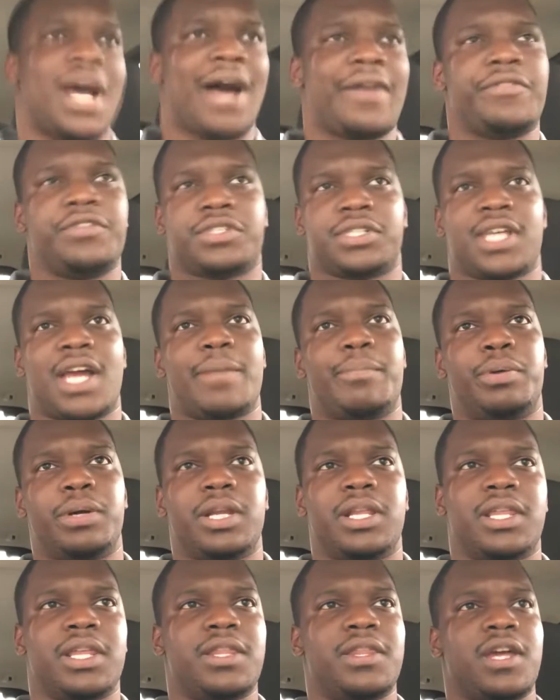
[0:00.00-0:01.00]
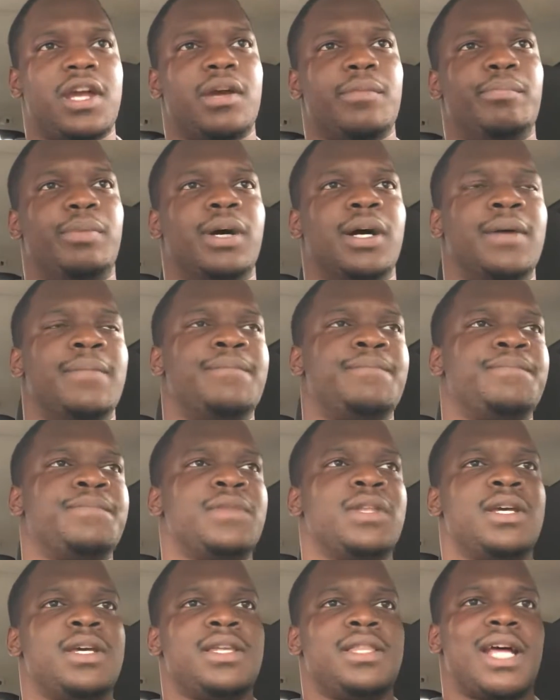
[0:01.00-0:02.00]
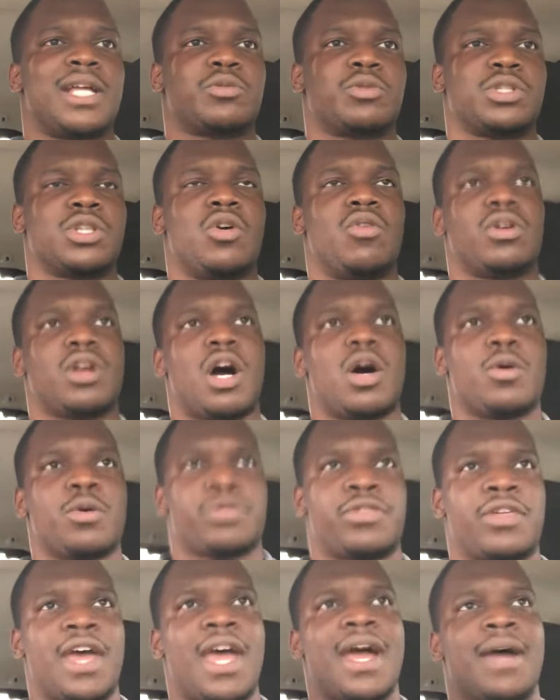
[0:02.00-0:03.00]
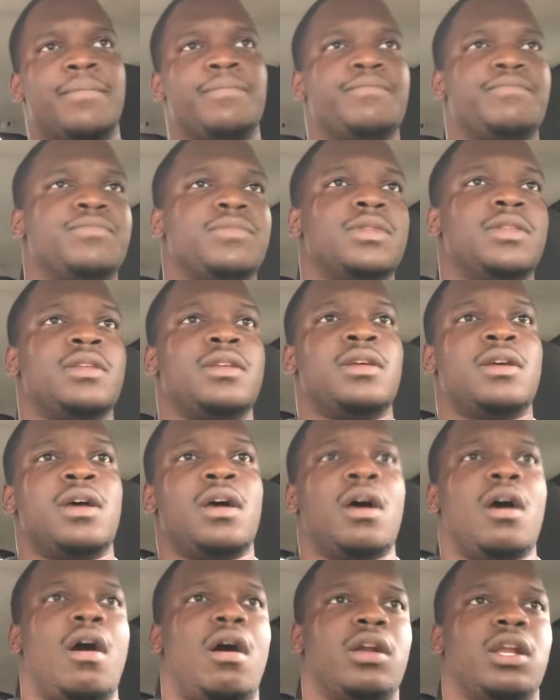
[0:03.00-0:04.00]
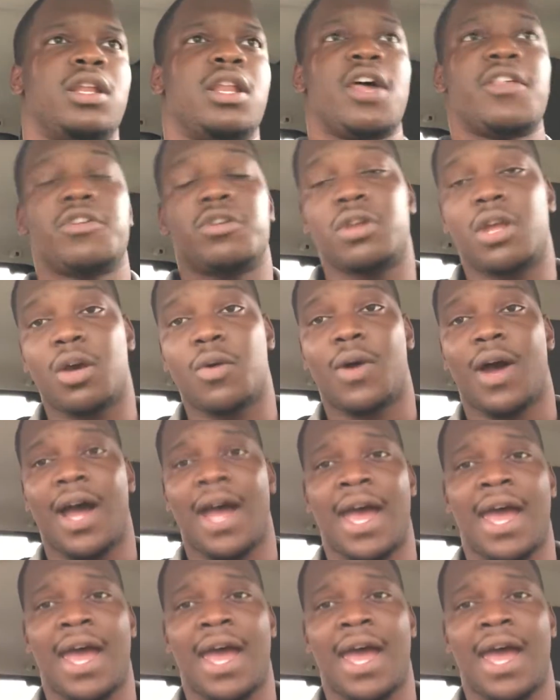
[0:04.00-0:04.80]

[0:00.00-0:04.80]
obviously I put it in there. But that's what's going on with that. On another note, I